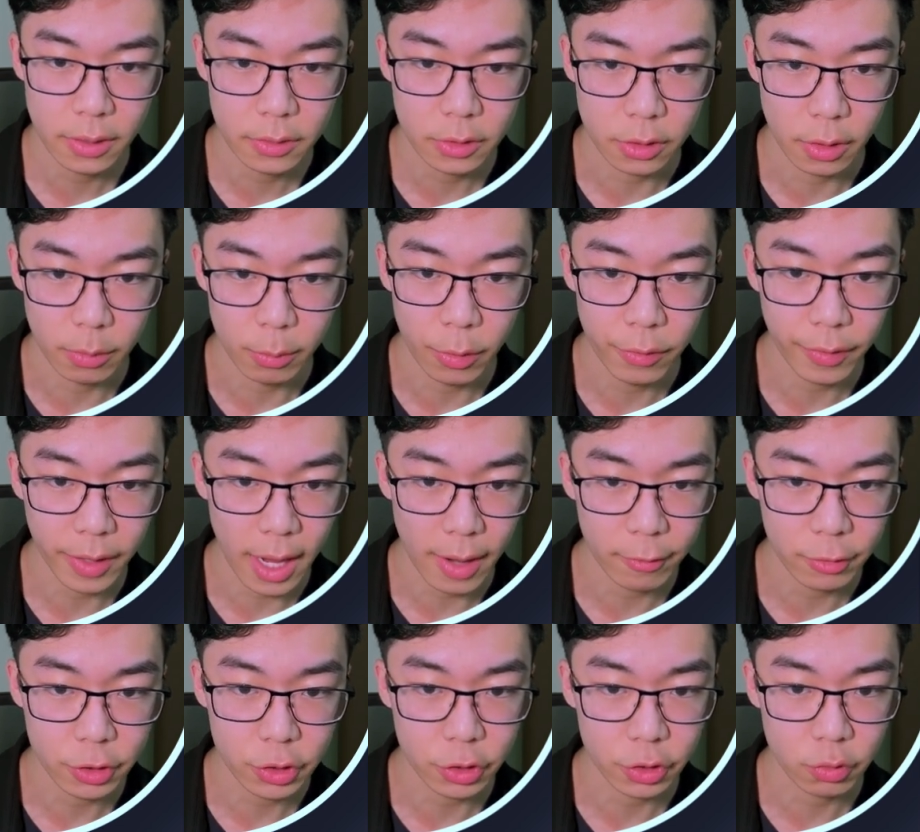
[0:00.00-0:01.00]
So the moving
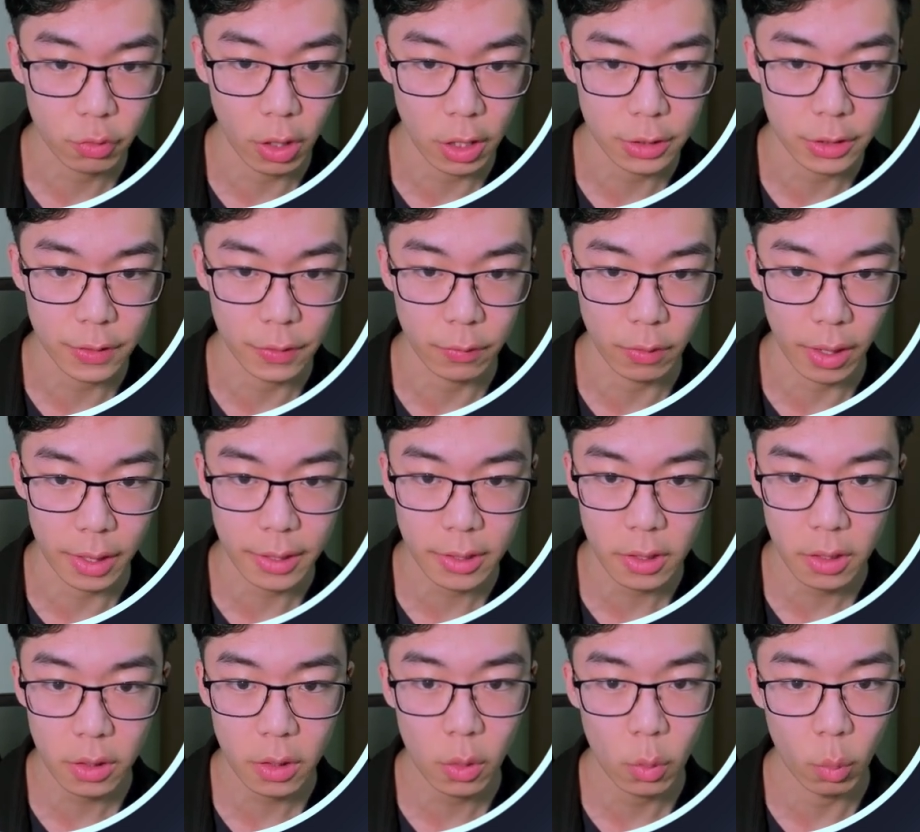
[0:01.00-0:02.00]
average just crossed over right
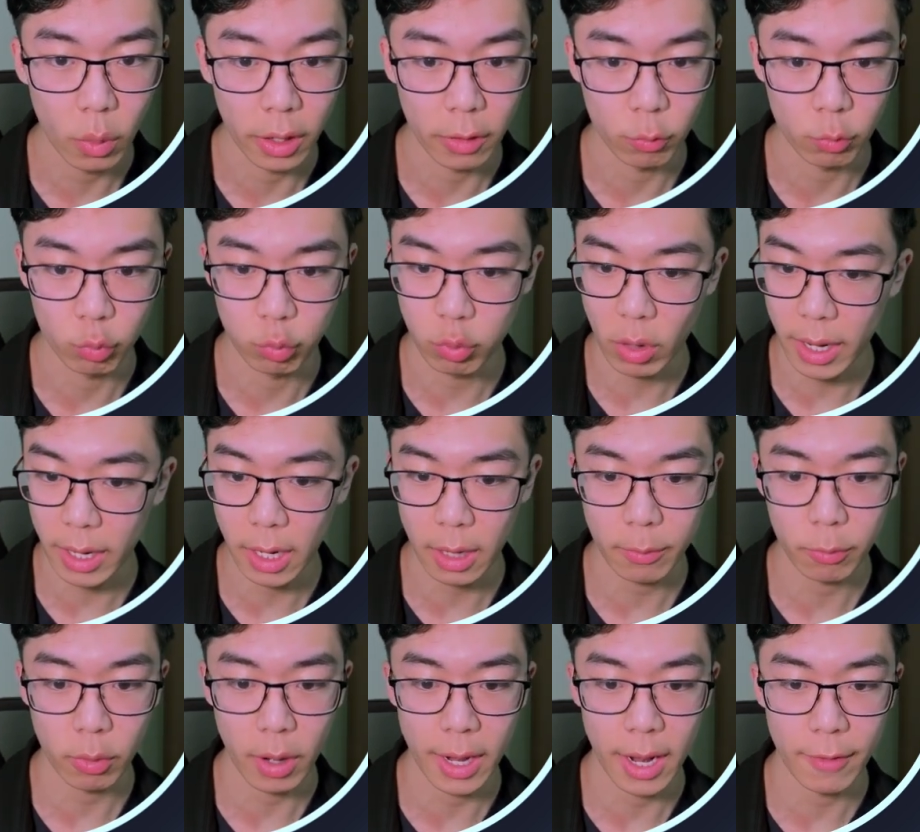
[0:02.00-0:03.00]
here, went right up
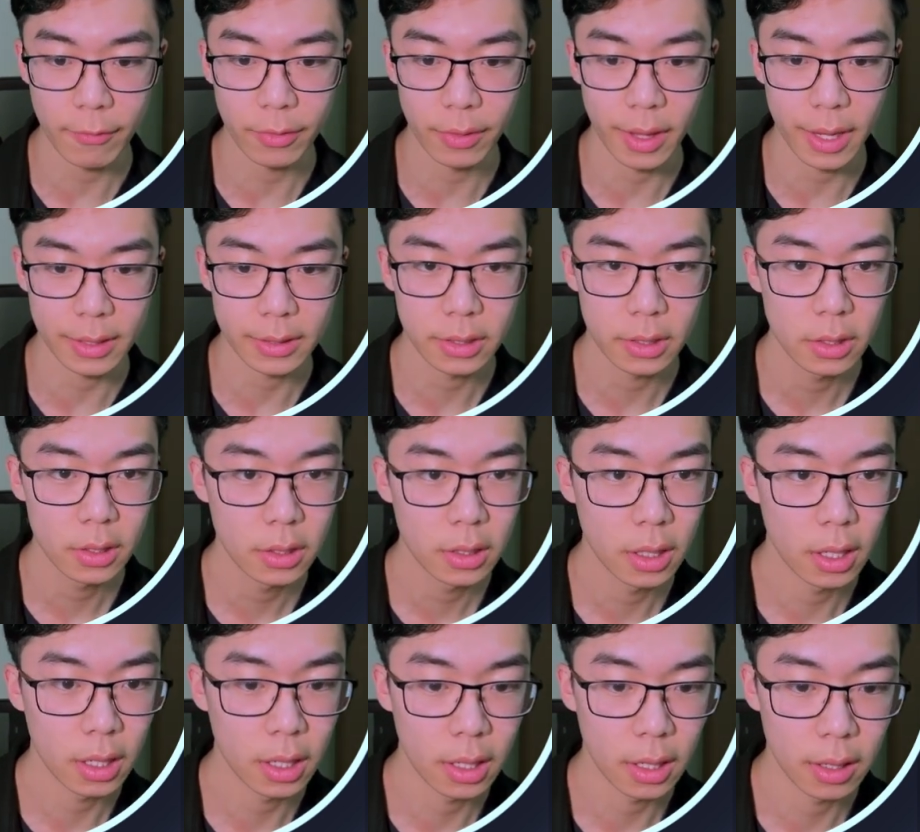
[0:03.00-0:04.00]
right after that.
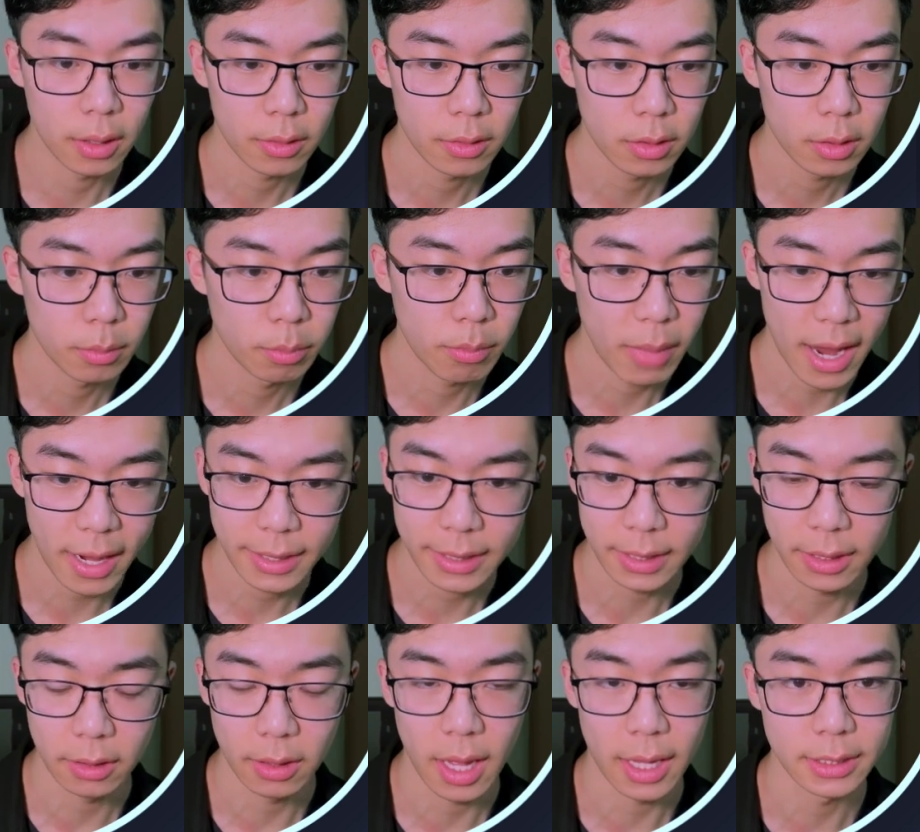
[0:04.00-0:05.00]

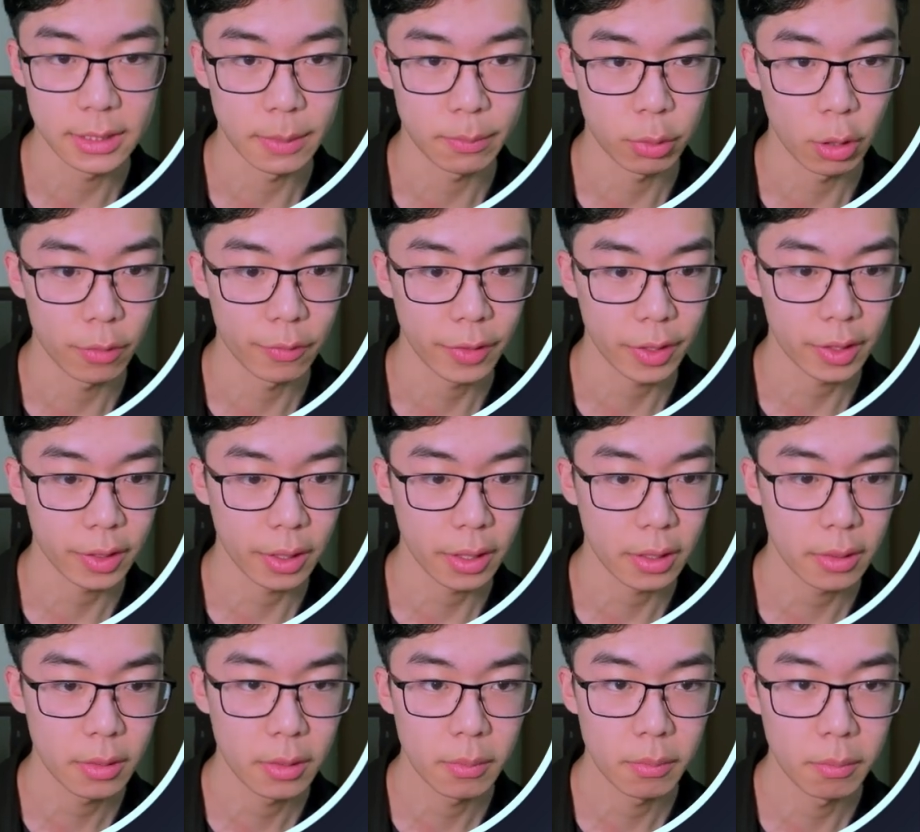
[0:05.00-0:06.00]
MACD lines up
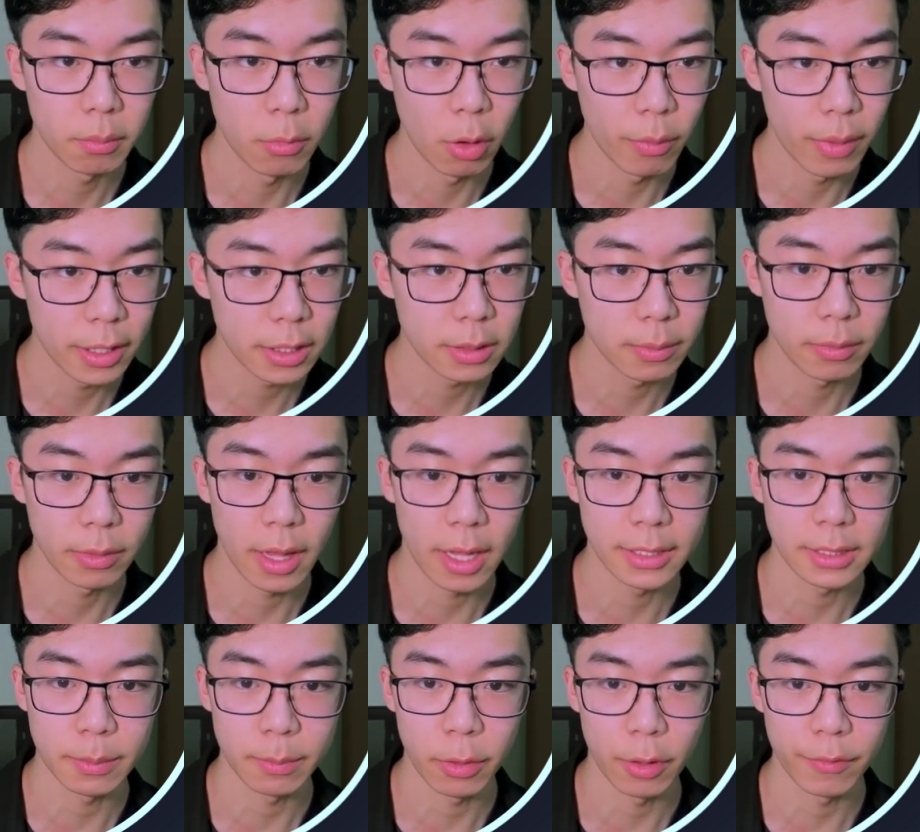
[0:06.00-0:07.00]
perfectly. Momentum
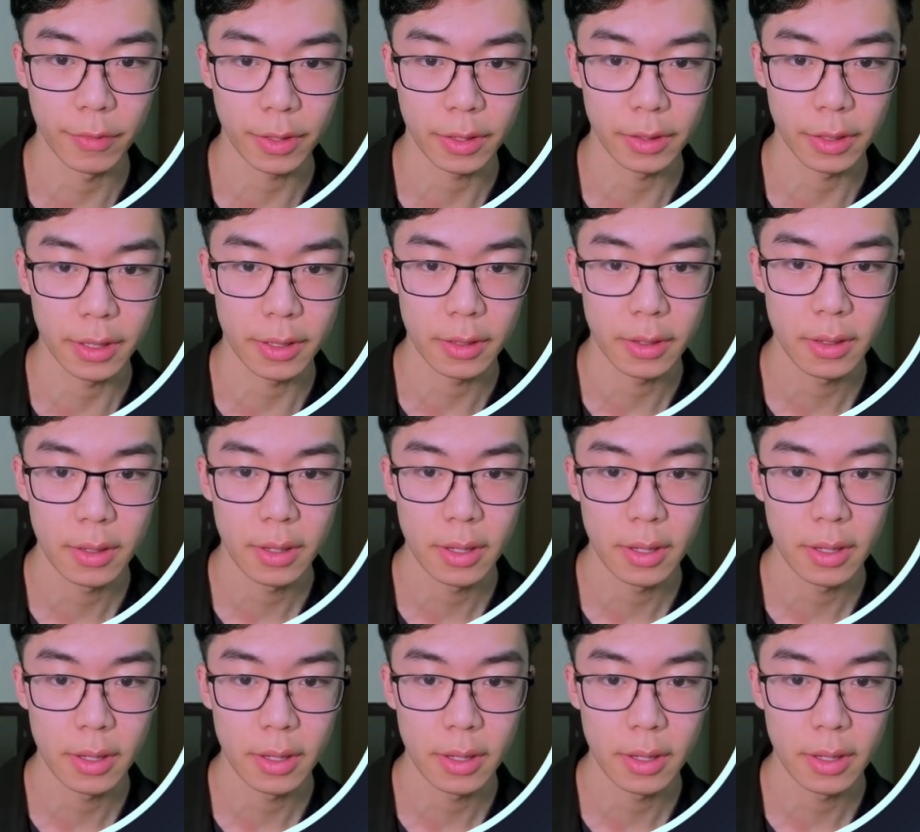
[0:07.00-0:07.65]
lines up perfectly.